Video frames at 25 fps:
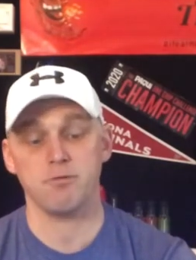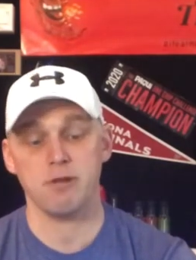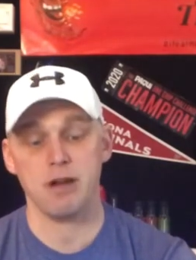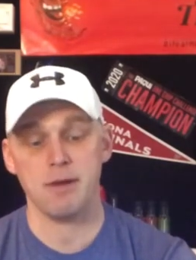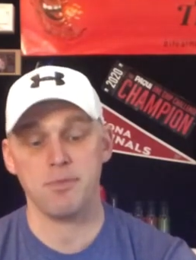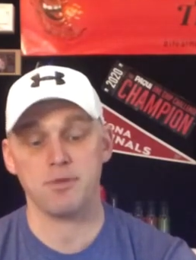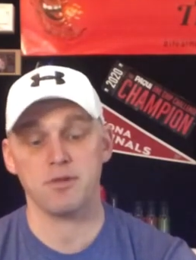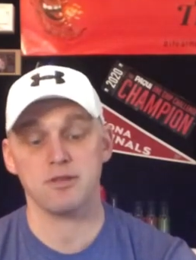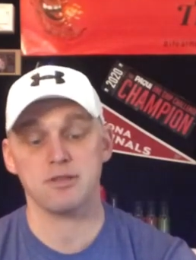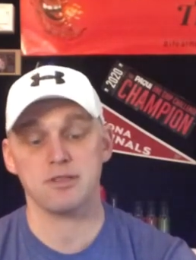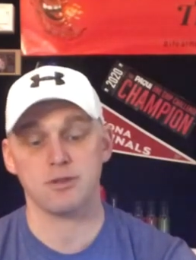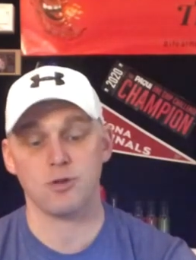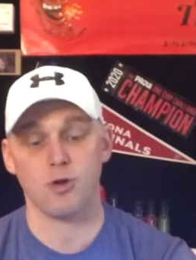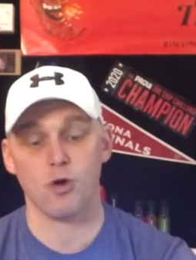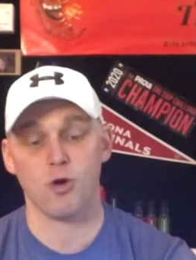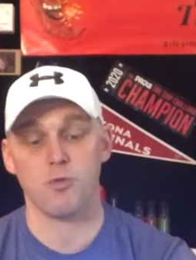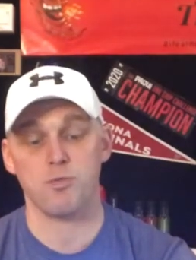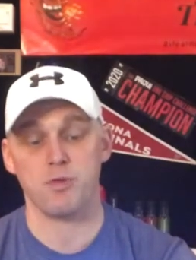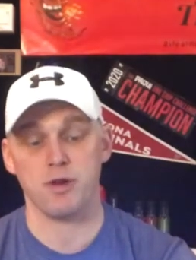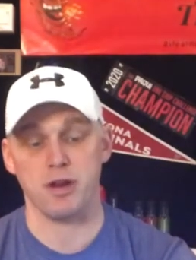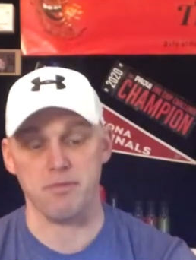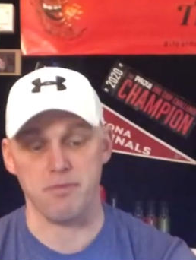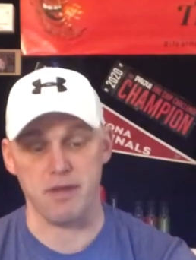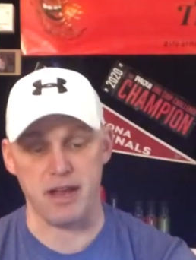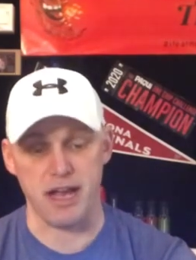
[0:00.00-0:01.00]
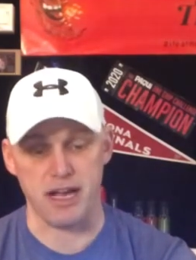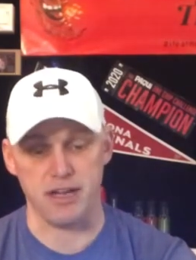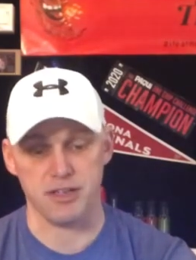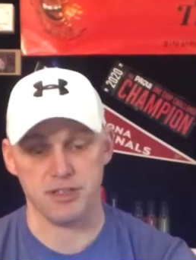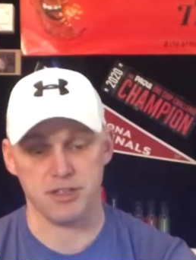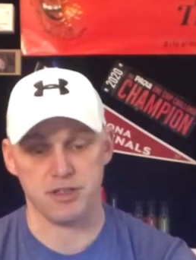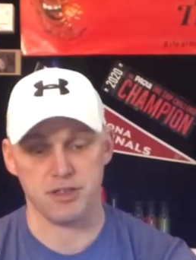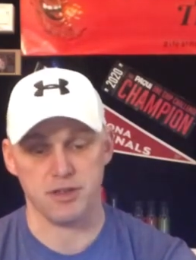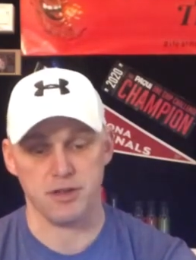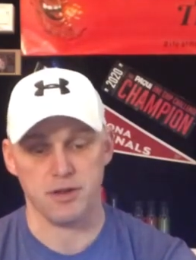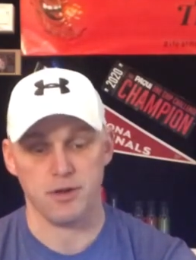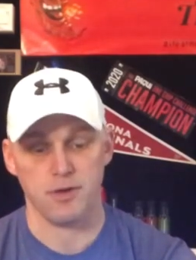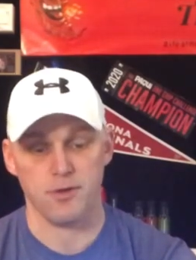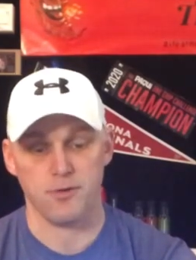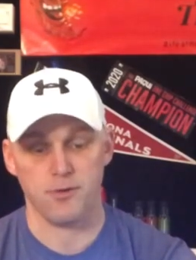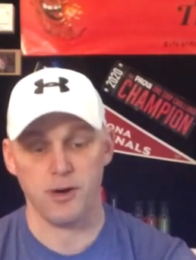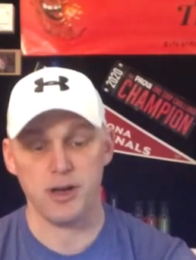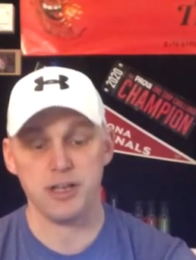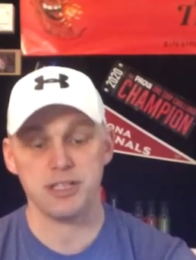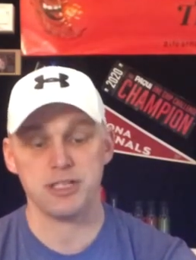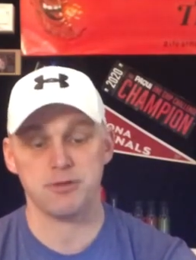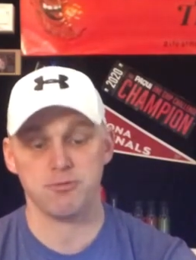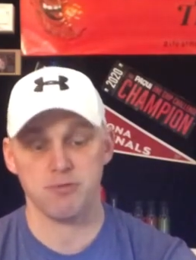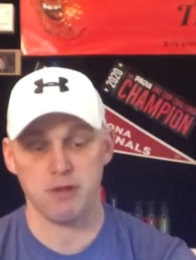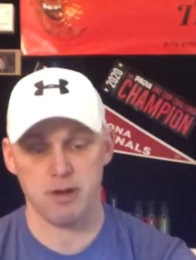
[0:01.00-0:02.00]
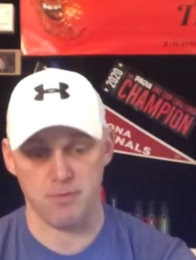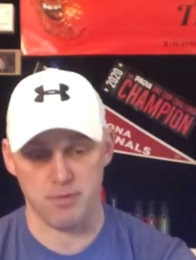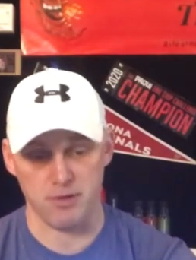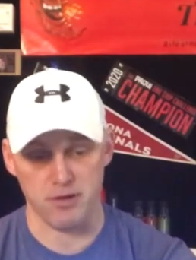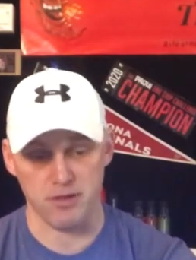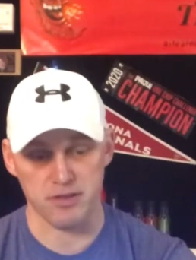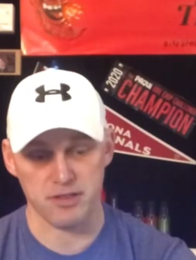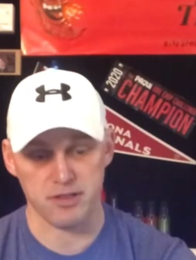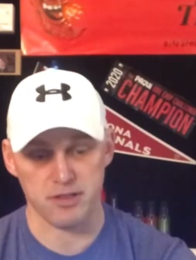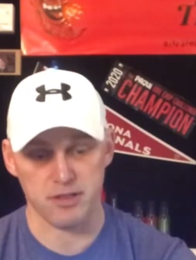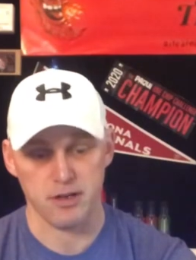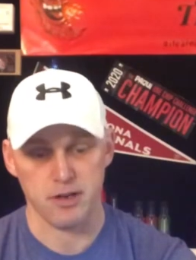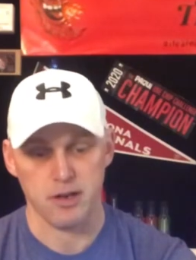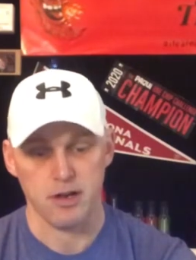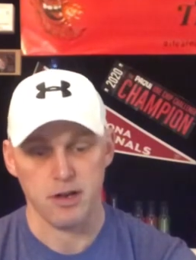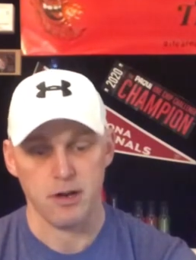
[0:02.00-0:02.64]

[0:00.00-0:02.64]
and scorpion mash, fresh reapers,